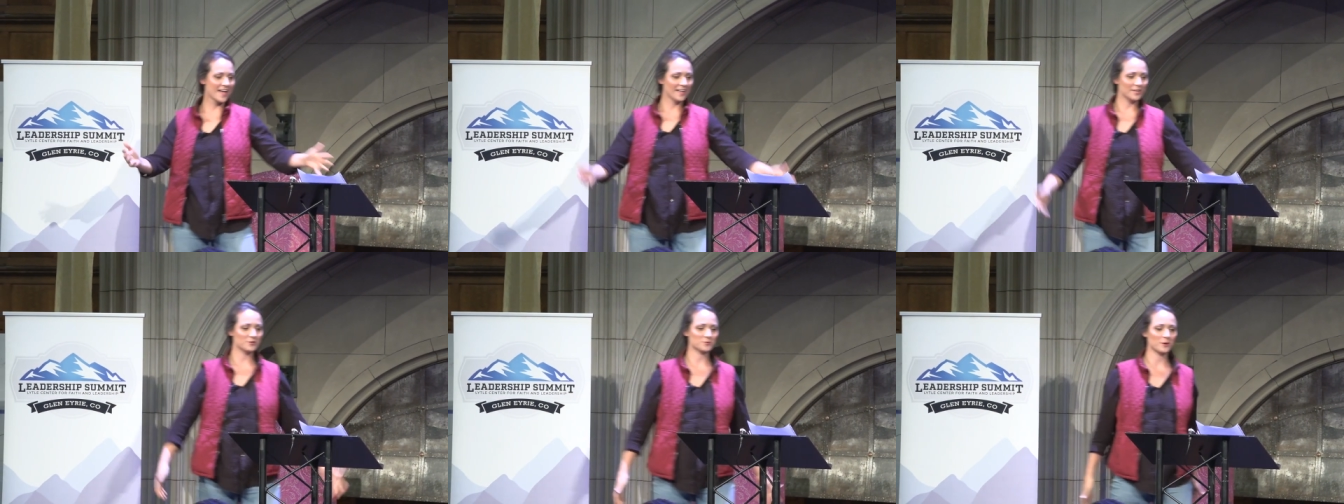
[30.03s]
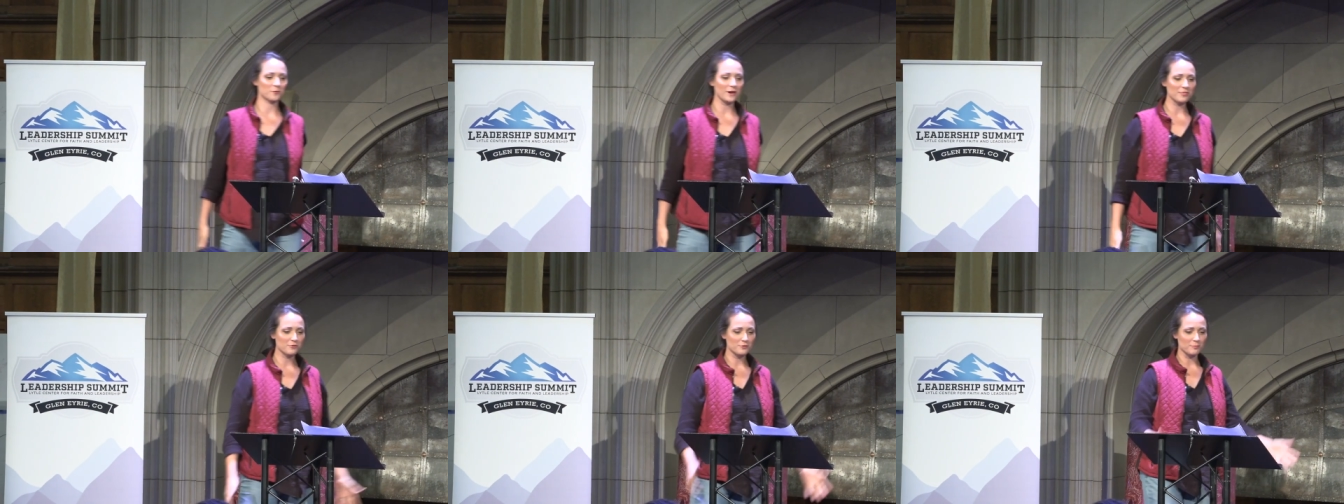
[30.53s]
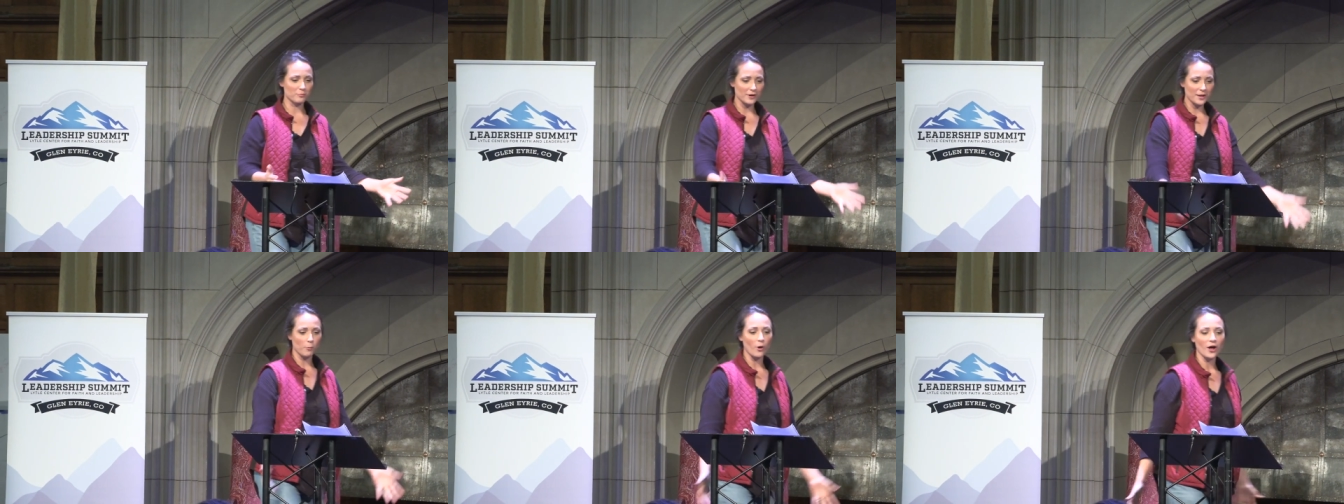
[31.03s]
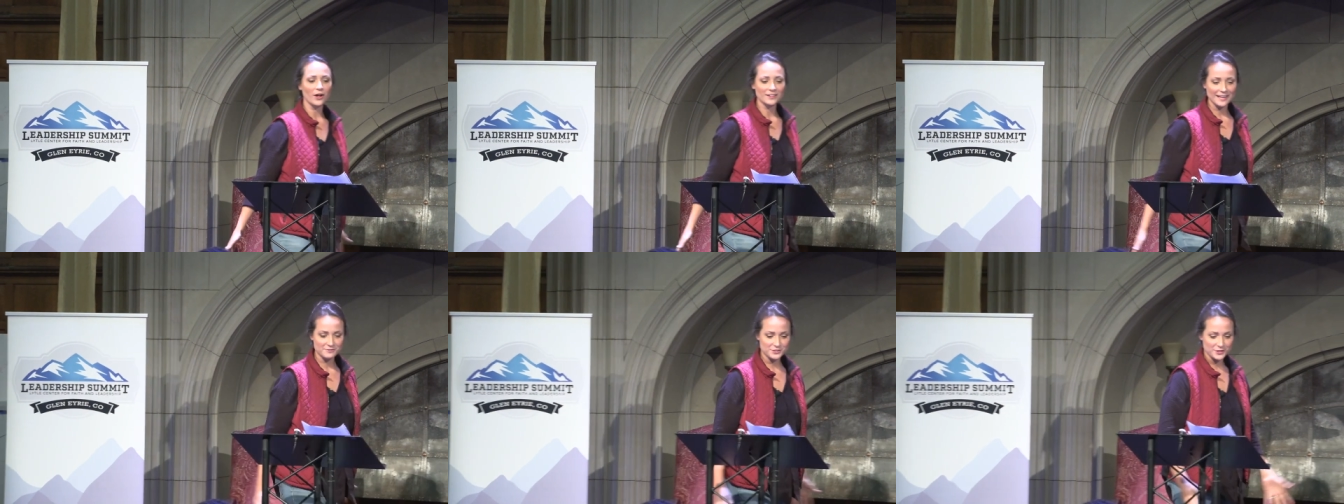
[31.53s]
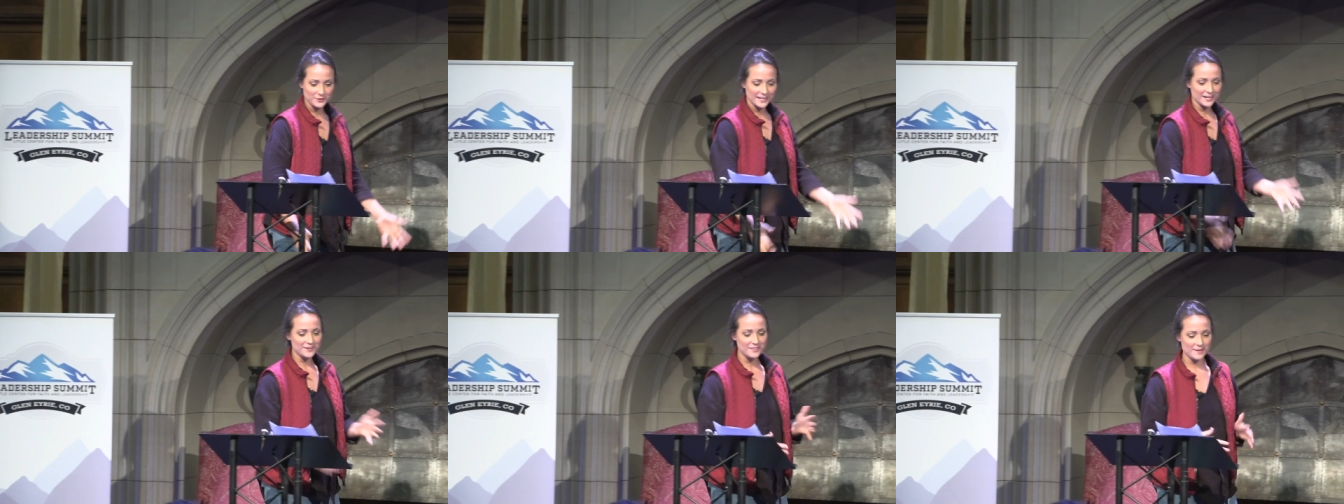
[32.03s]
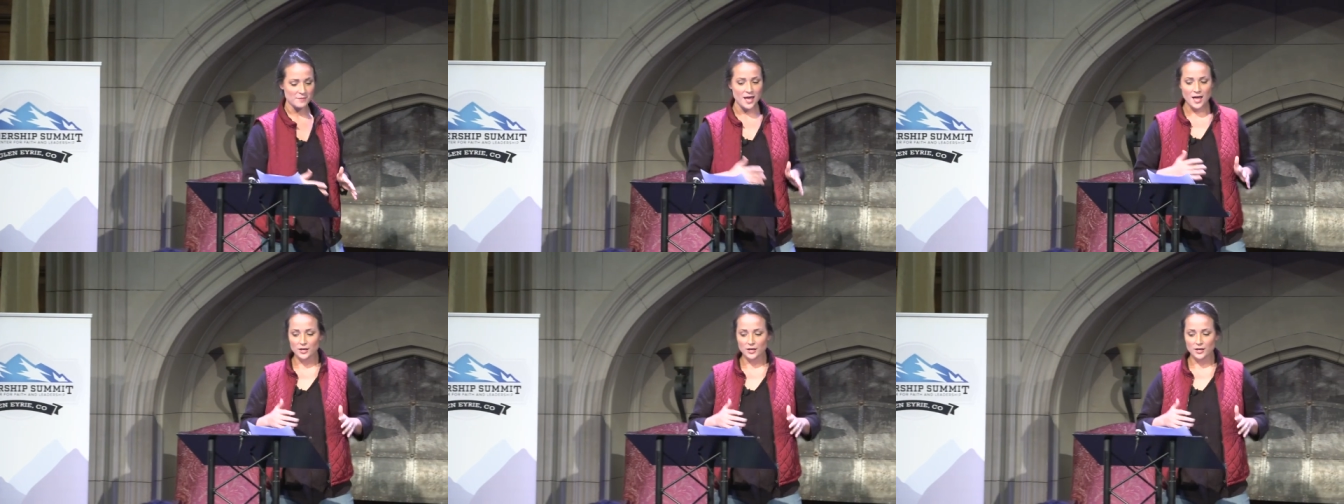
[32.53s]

You just want to run through a brick wall after you hear that.